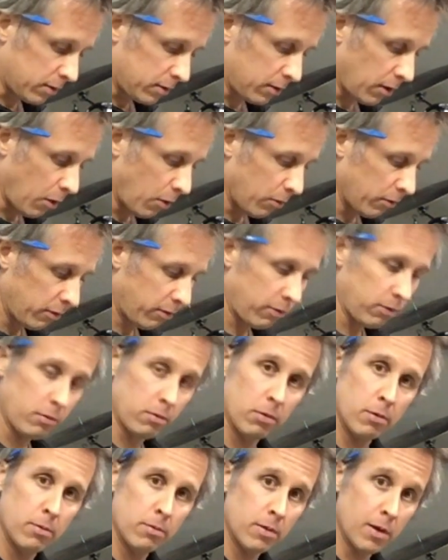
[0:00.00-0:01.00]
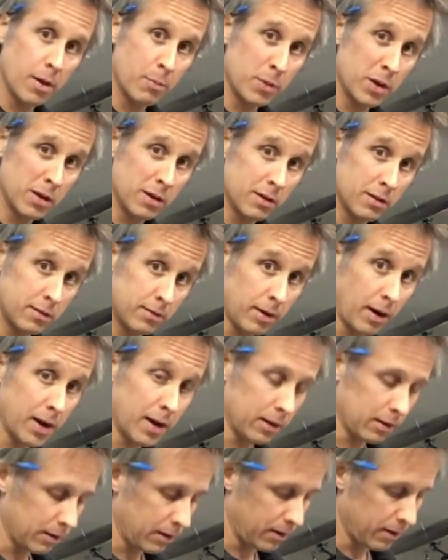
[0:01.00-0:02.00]
don't screw them in
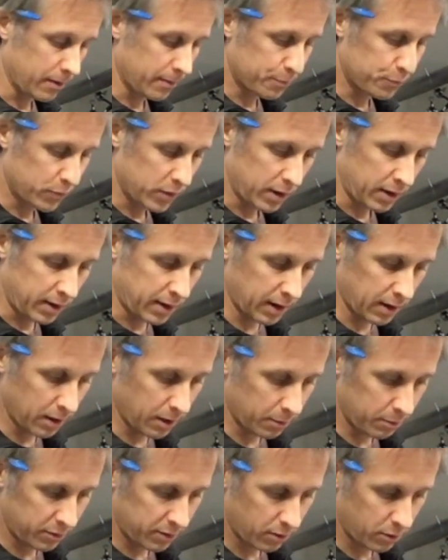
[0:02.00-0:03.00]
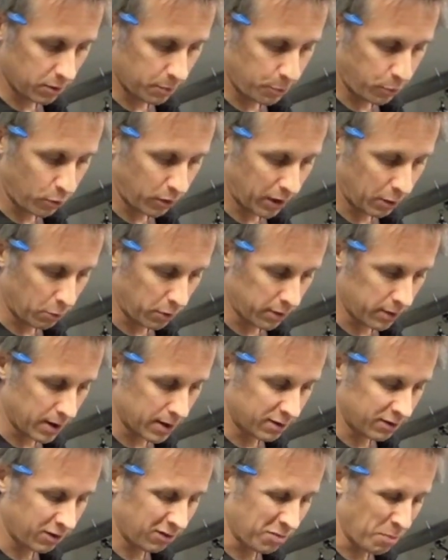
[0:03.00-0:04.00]
tightly. Get them to a point where
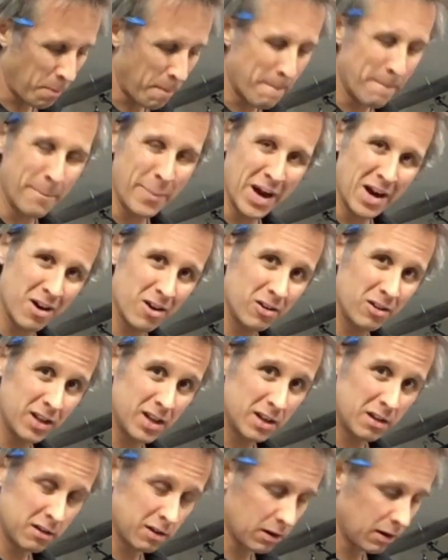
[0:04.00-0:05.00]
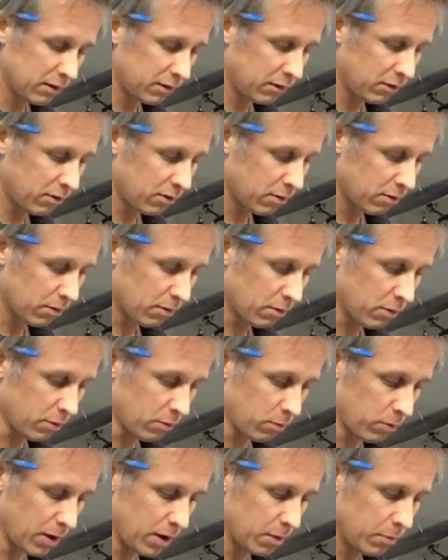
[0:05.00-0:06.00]
they just barely touch
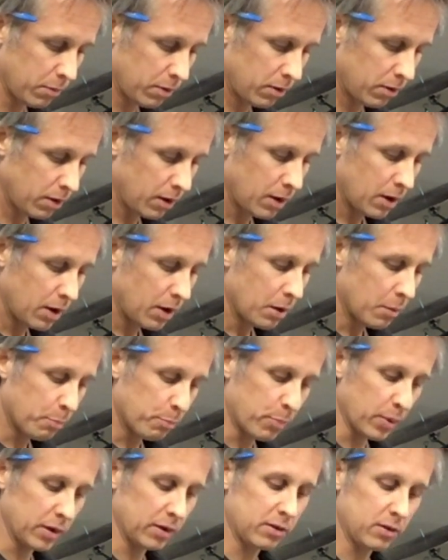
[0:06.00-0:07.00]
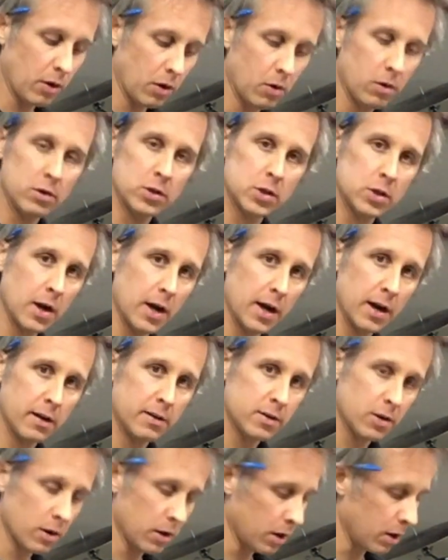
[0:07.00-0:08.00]
the rim, but don't try
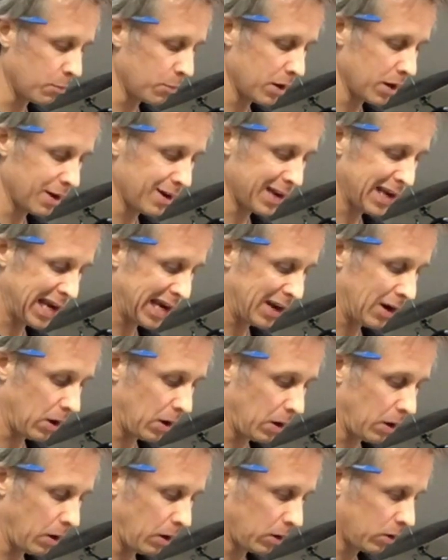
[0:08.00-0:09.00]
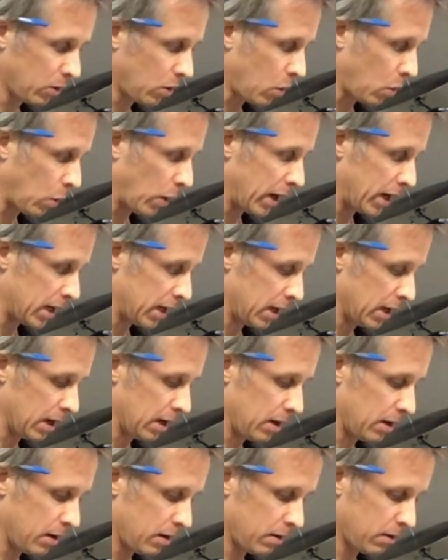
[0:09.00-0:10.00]
to turn them in at all quite
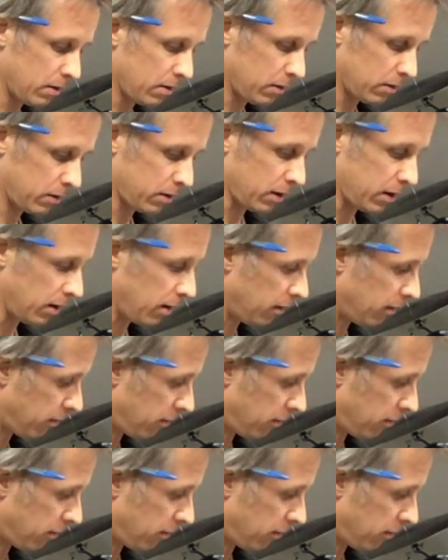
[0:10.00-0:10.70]
yet. Okay,